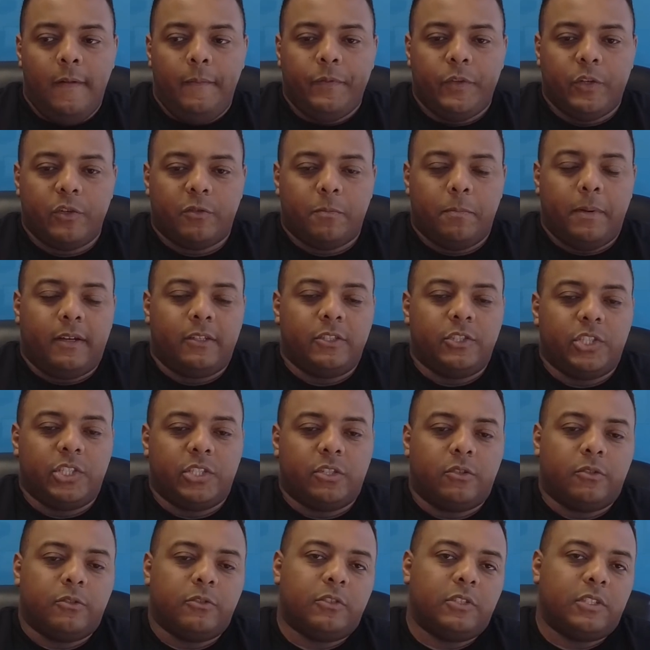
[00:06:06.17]
just about
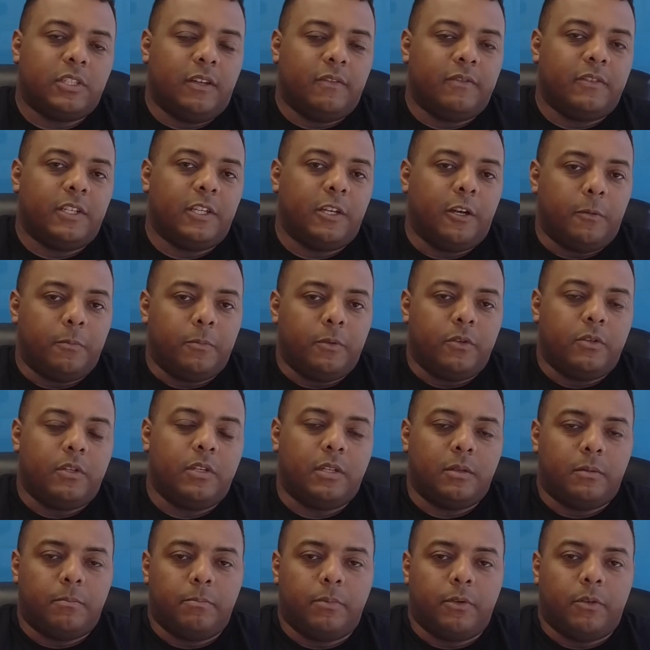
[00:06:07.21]
general stuff to help you
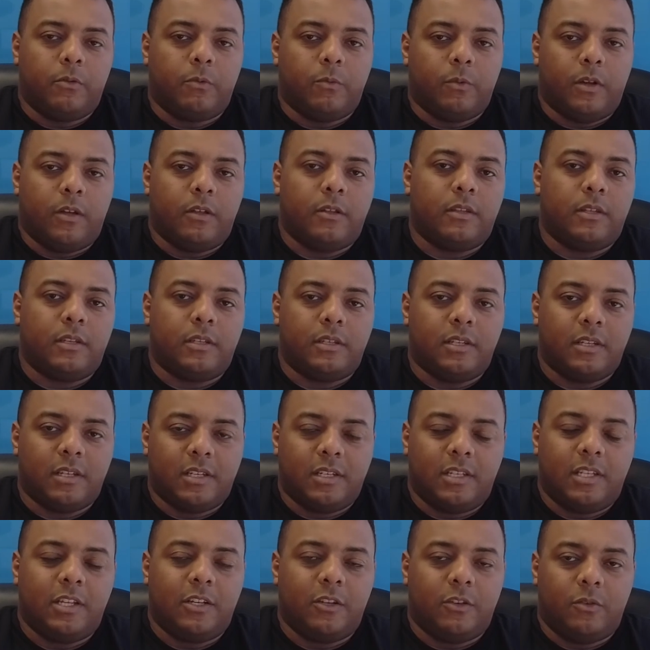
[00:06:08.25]
to build wealth and to
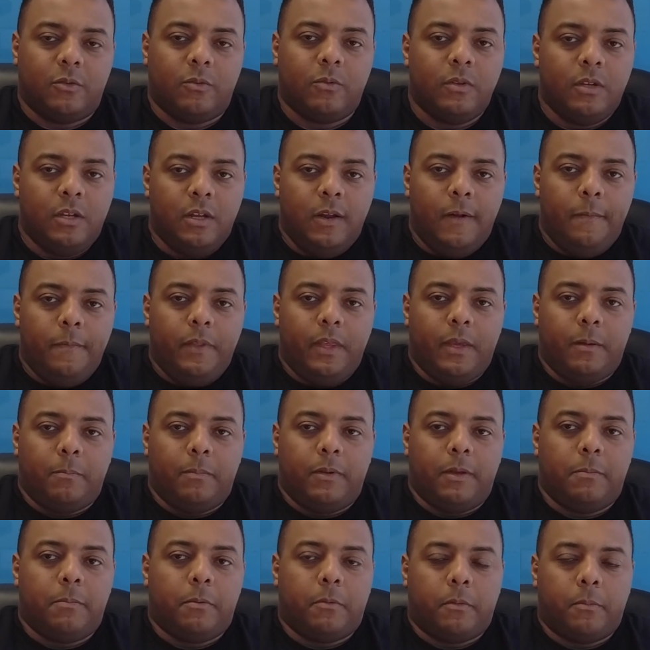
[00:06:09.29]
continue and
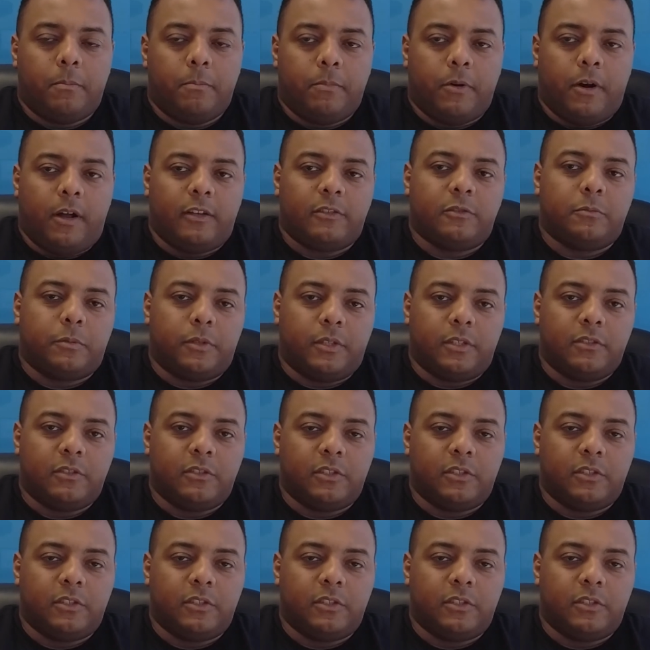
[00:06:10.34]
be prosperous.